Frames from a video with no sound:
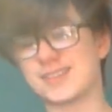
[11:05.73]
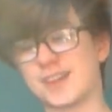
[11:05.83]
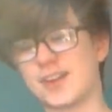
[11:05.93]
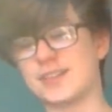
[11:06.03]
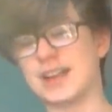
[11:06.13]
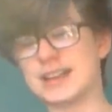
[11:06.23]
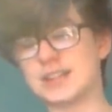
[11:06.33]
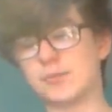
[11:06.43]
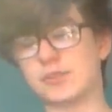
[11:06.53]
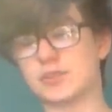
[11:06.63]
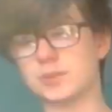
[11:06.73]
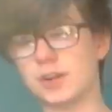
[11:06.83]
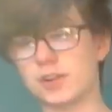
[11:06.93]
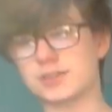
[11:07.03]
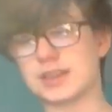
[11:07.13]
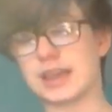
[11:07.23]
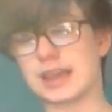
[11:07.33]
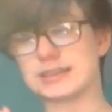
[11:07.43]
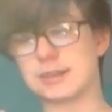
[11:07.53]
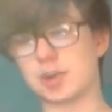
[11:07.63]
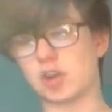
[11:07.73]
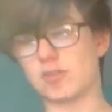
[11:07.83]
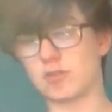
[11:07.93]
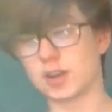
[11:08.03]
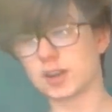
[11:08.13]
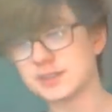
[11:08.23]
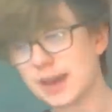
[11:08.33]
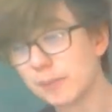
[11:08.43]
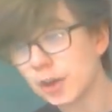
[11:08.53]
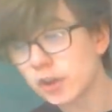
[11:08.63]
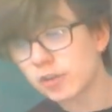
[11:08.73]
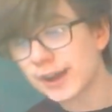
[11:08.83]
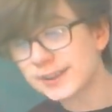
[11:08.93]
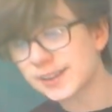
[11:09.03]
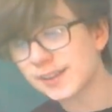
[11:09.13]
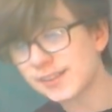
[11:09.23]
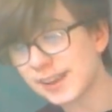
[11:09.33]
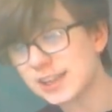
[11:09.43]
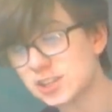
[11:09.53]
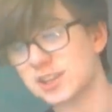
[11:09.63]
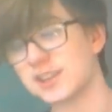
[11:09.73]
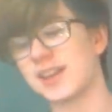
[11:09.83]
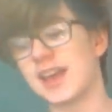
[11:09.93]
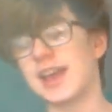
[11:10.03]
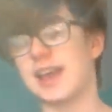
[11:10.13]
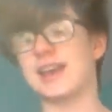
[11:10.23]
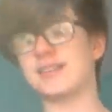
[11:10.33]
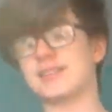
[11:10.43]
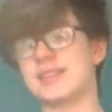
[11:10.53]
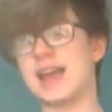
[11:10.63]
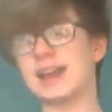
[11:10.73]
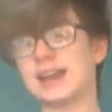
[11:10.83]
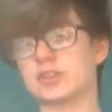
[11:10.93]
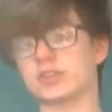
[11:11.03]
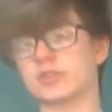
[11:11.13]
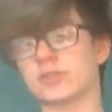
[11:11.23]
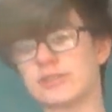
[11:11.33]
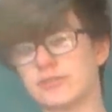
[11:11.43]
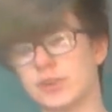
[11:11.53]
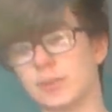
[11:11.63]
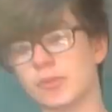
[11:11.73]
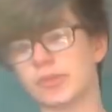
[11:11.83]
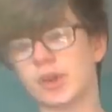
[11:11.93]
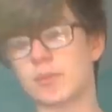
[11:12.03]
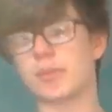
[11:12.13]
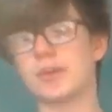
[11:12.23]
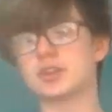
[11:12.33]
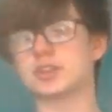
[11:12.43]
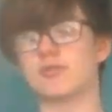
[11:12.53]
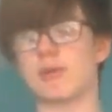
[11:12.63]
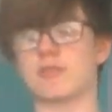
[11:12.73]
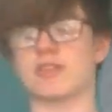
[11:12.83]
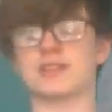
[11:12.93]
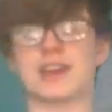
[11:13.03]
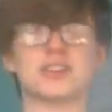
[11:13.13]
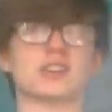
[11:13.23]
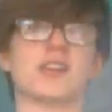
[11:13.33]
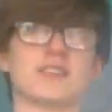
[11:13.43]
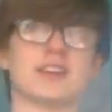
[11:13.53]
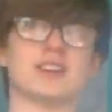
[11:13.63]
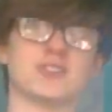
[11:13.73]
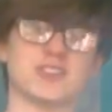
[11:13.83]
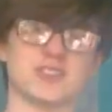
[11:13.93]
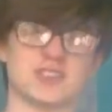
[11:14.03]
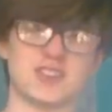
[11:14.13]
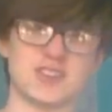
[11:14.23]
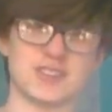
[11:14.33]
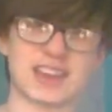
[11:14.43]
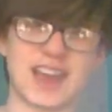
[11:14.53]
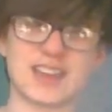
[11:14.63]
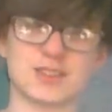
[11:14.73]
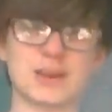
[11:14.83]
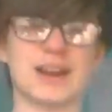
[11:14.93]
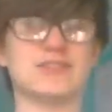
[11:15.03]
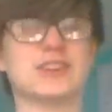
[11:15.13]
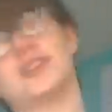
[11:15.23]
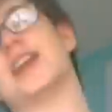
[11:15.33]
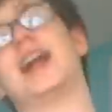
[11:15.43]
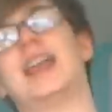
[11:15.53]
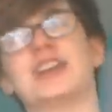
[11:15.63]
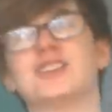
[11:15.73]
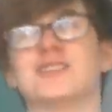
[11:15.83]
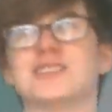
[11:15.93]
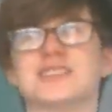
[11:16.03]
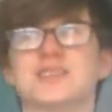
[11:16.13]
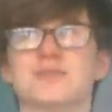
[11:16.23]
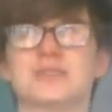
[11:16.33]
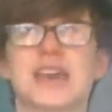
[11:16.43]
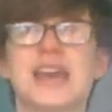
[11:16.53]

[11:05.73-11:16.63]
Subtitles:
So in terms of democracy and democratisation is electoral reforms. So proportional representation is introduced to the UK, so we have different election systems